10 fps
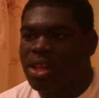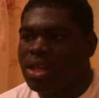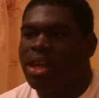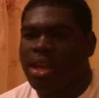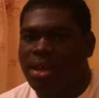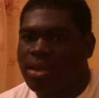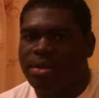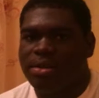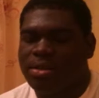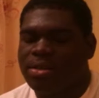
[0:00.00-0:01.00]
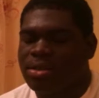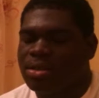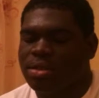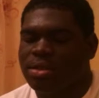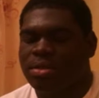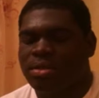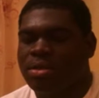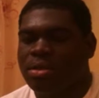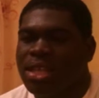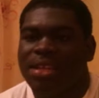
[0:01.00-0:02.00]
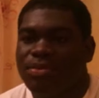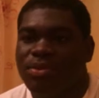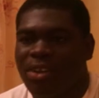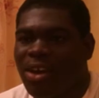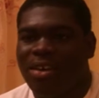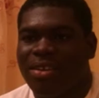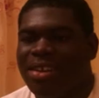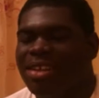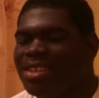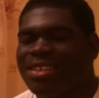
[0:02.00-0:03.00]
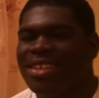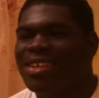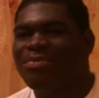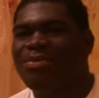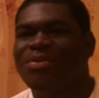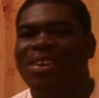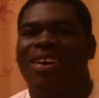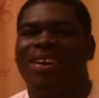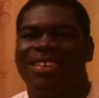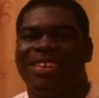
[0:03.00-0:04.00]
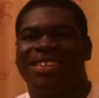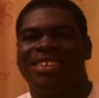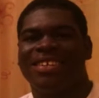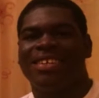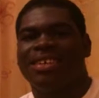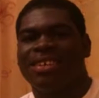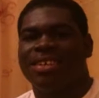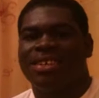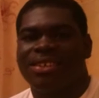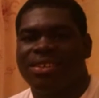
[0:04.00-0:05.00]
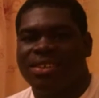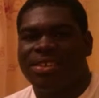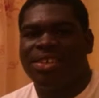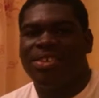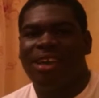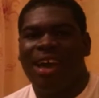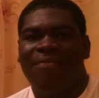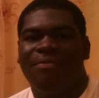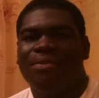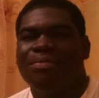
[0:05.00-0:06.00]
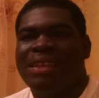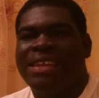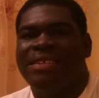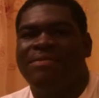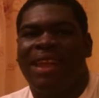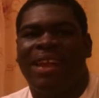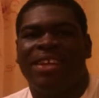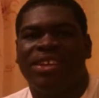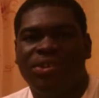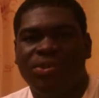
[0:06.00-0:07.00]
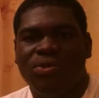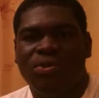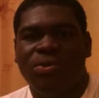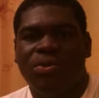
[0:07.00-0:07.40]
yeah. Let's move on. Moving on. You have to believe that you